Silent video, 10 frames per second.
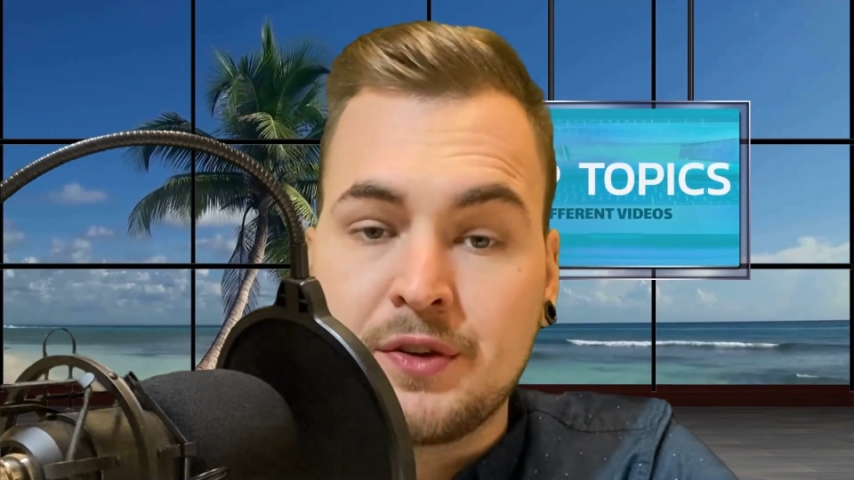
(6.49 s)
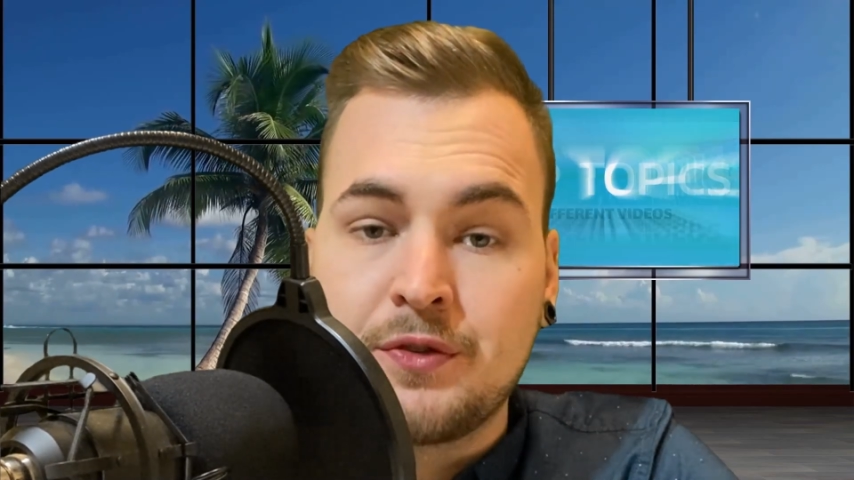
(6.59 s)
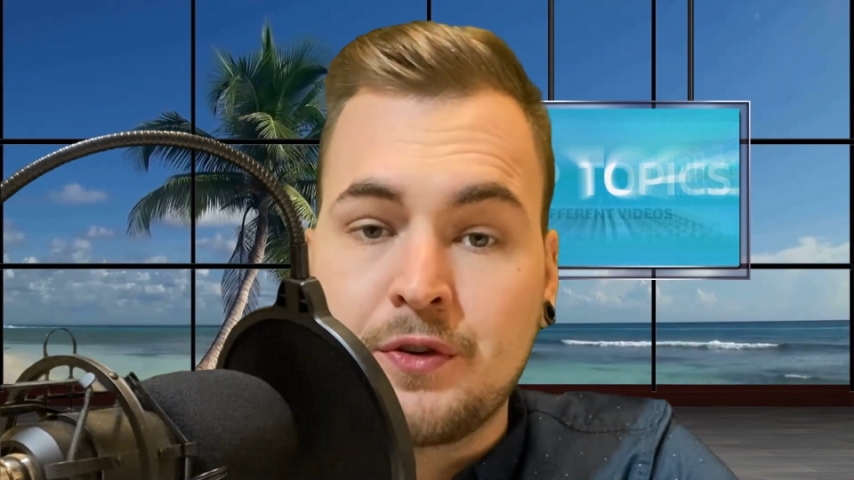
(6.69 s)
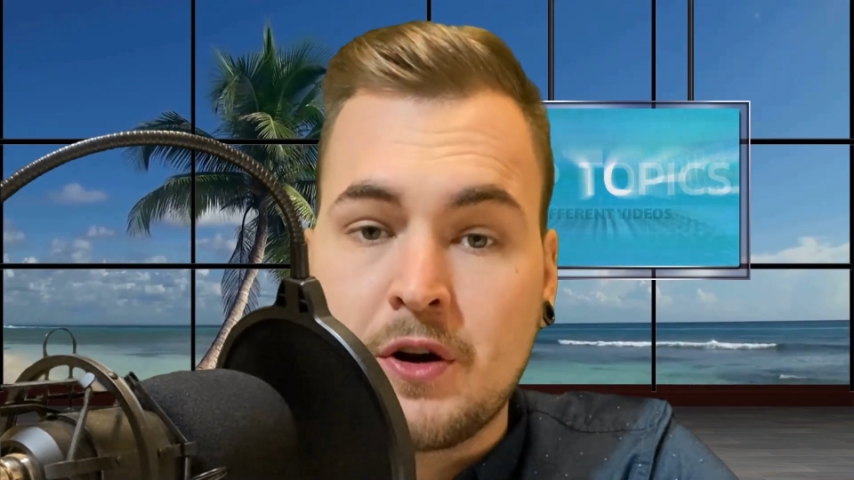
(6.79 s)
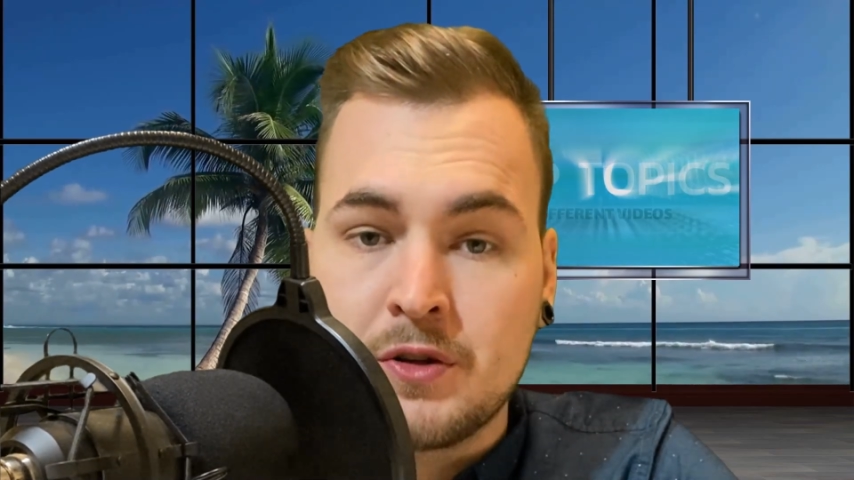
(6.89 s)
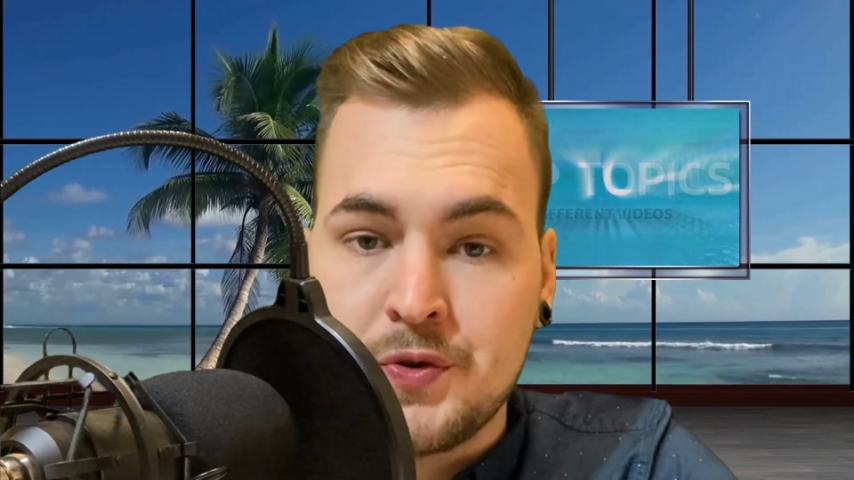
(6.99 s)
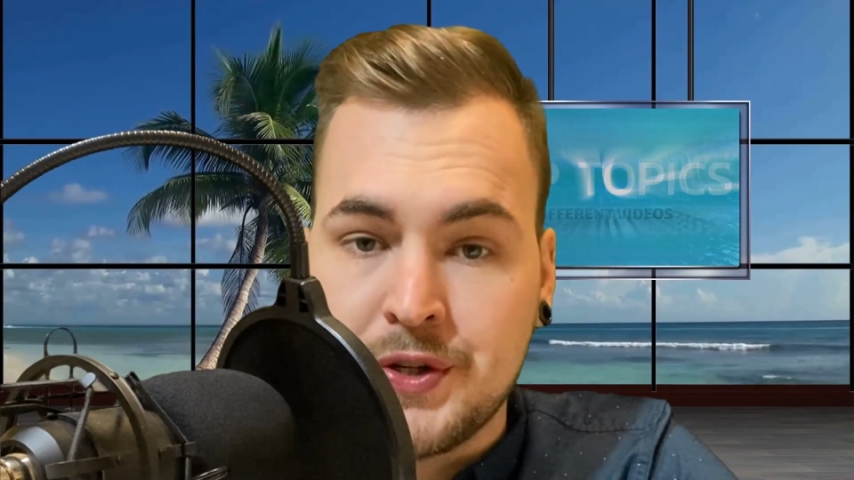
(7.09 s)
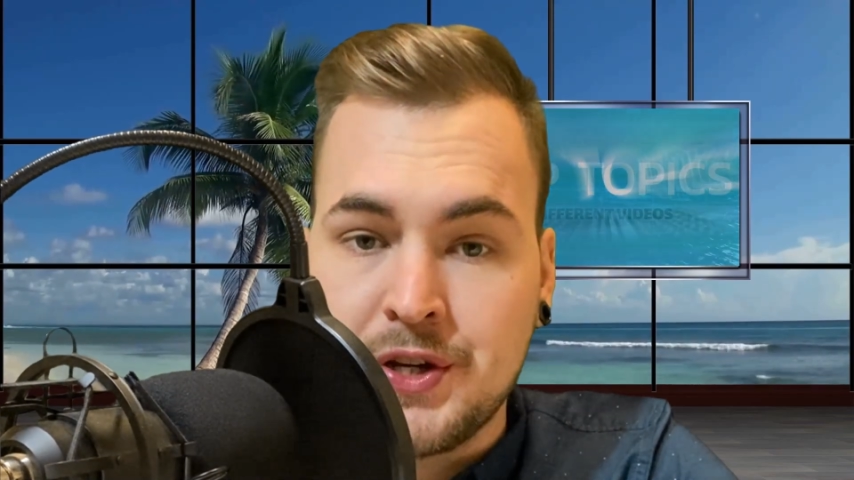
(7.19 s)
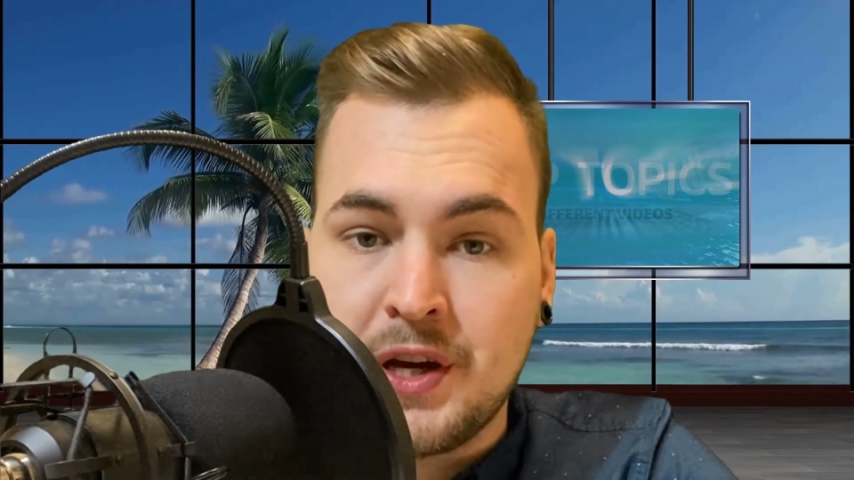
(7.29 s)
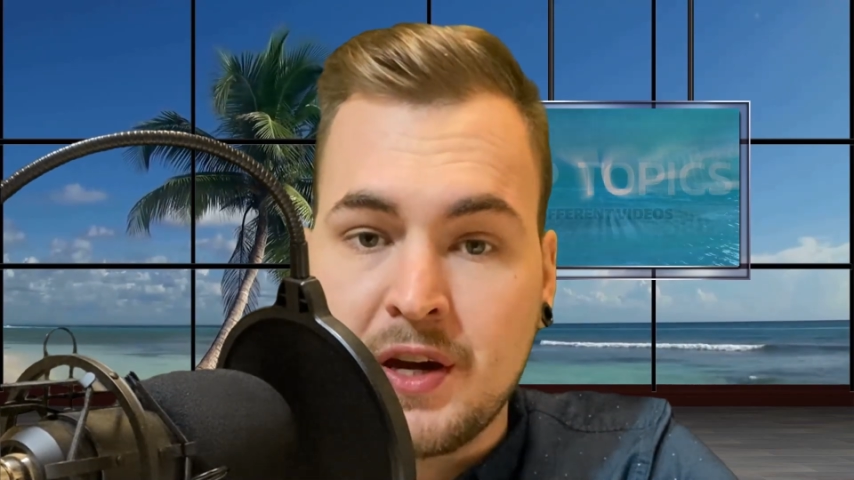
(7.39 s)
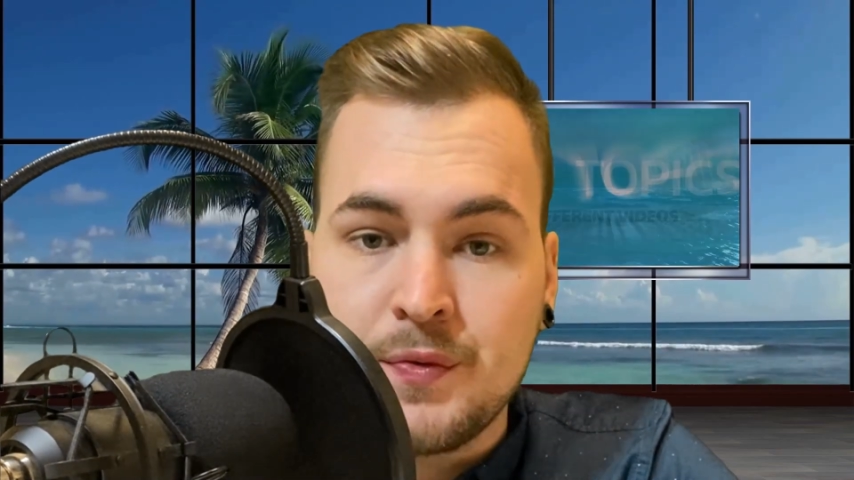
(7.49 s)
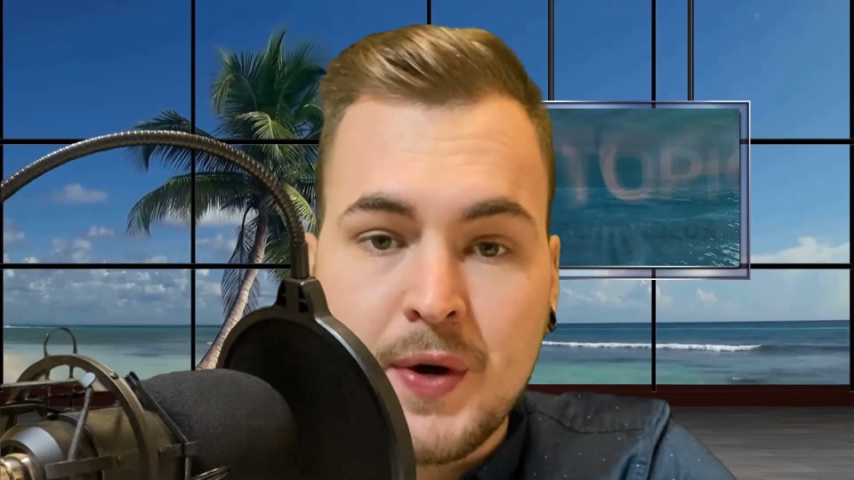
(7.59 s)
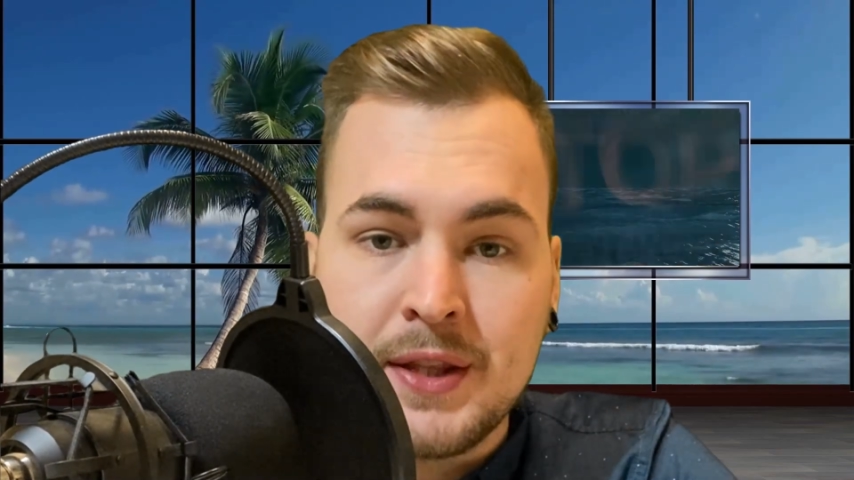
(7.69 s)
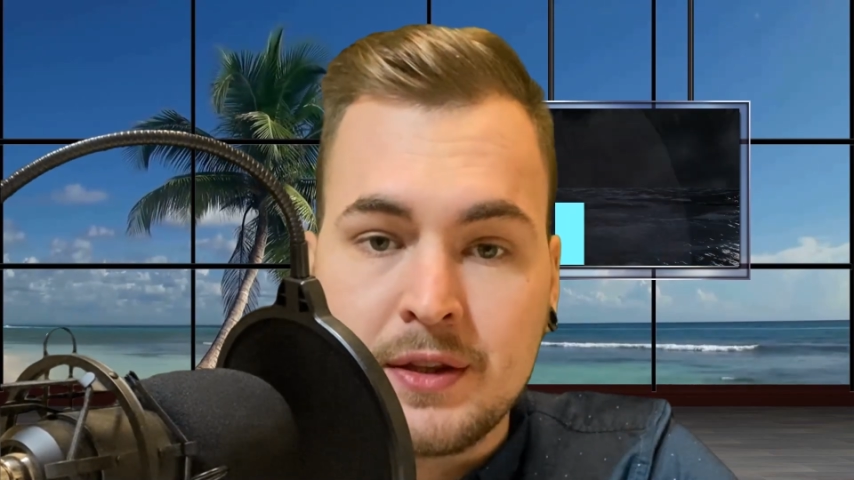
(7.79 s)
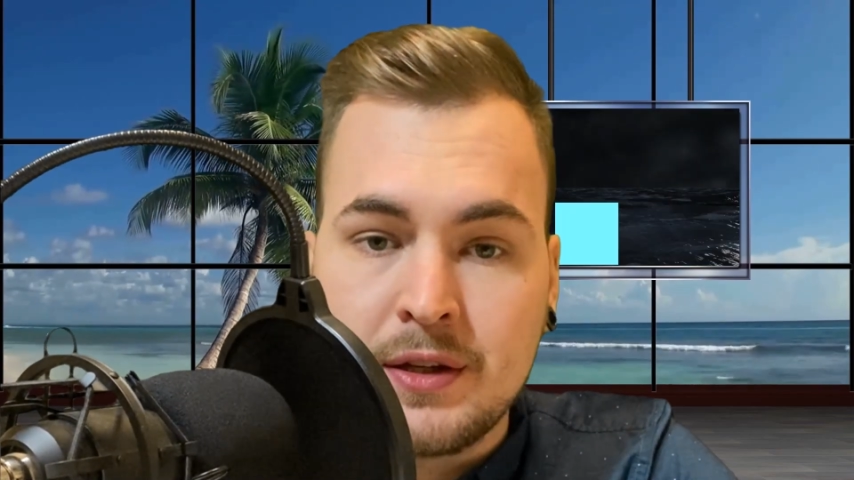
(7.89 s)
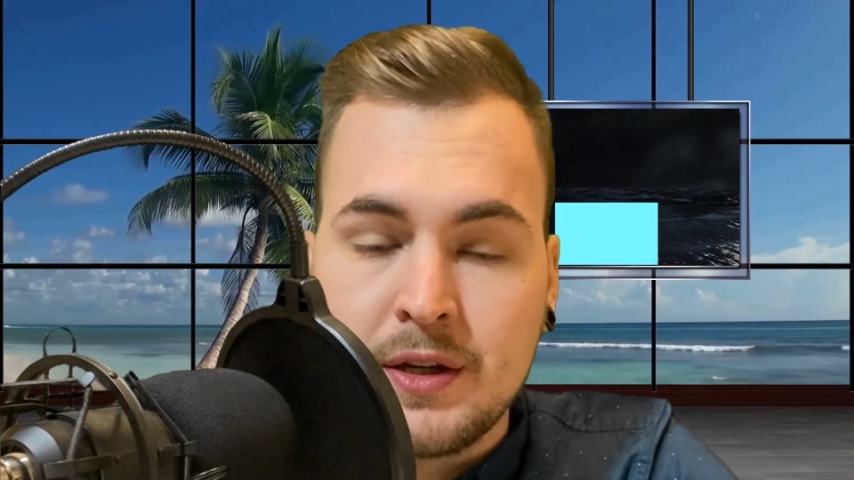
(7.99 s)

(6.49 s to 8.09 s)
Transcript: four tragic event,